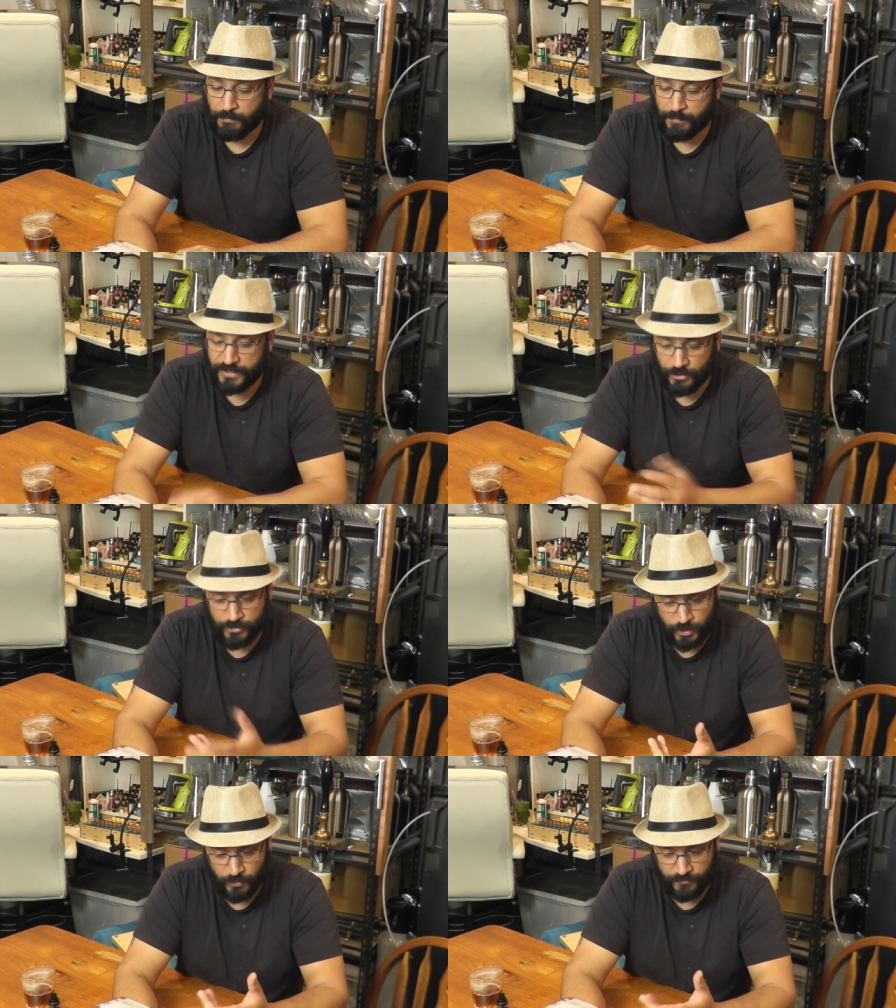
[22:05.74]
But you
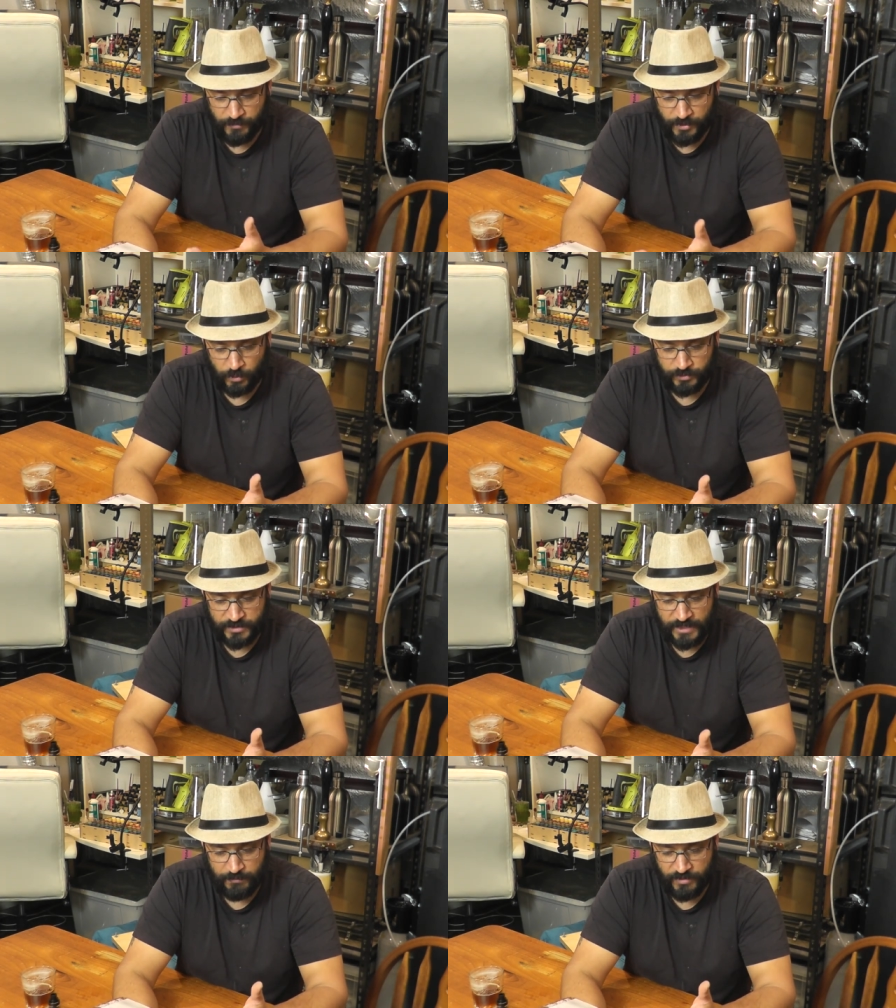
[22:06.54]
know, two of them are called the
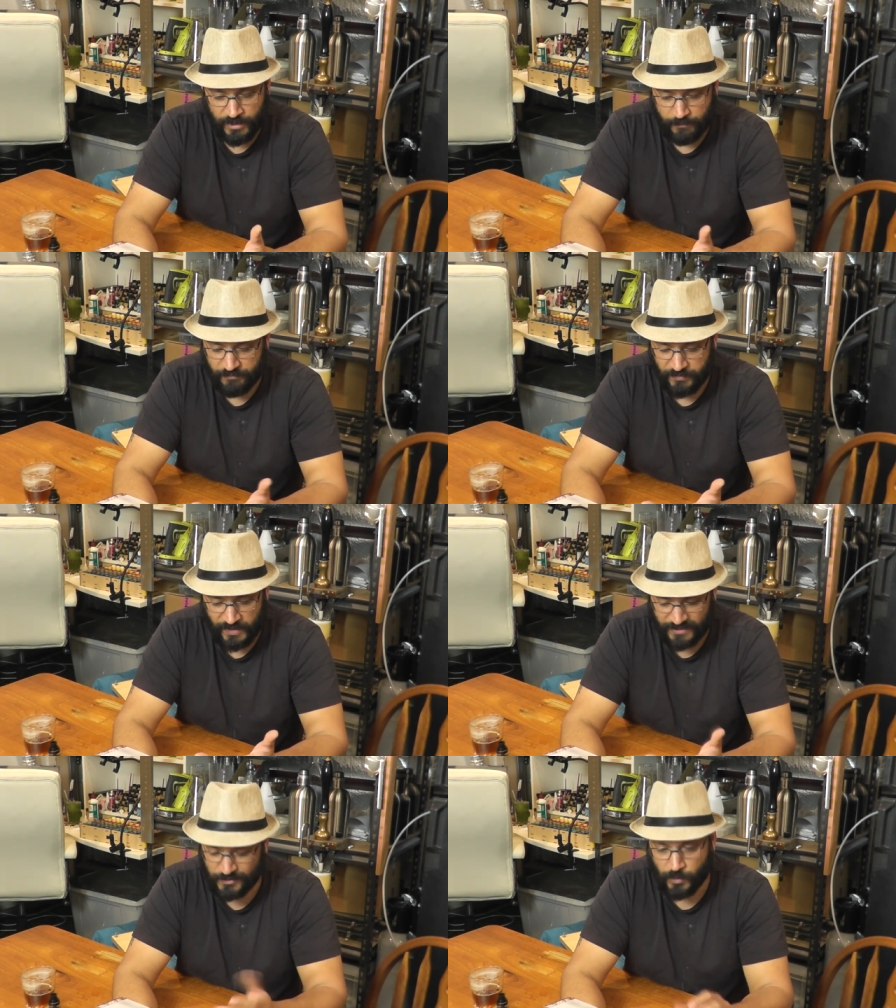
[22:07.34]
same thing.
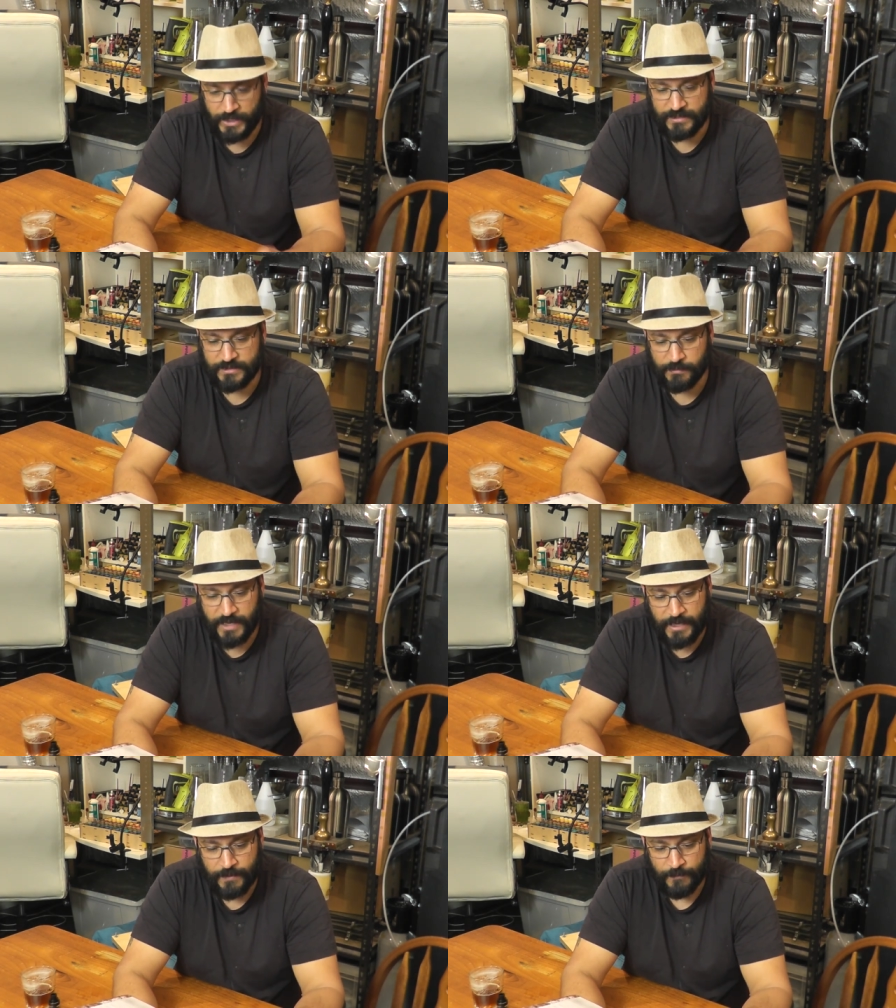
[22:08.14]
That's weird to
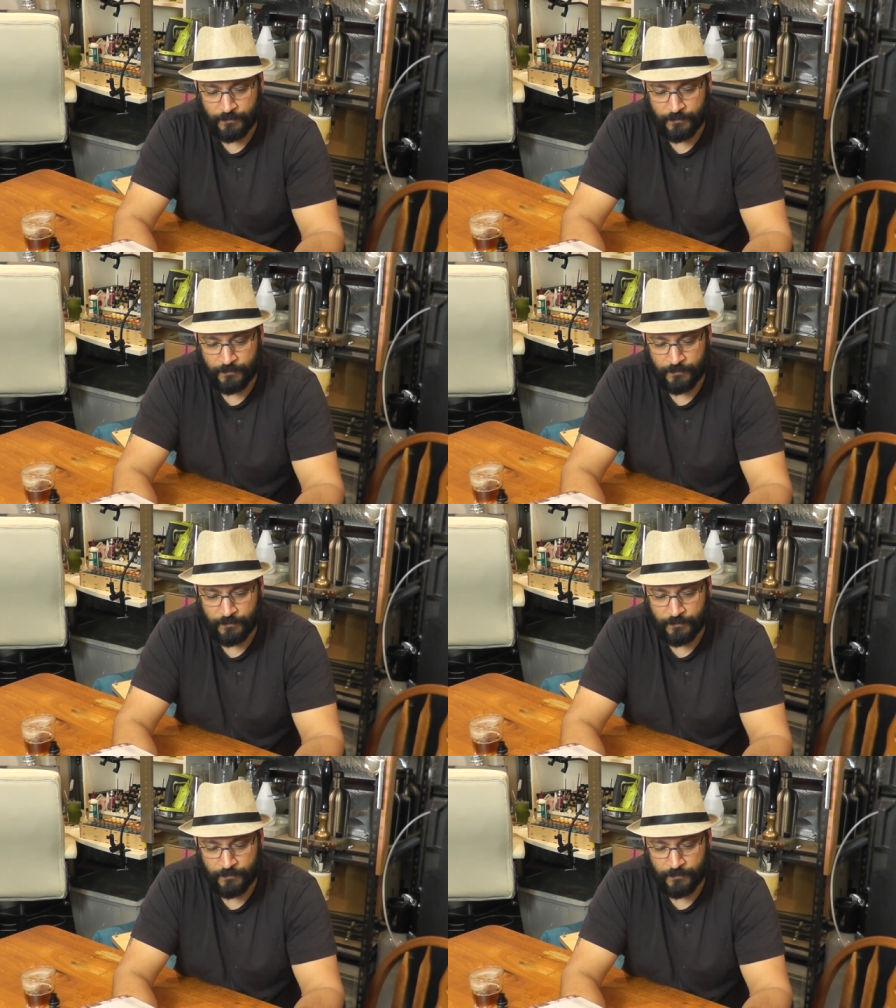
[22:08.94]
me.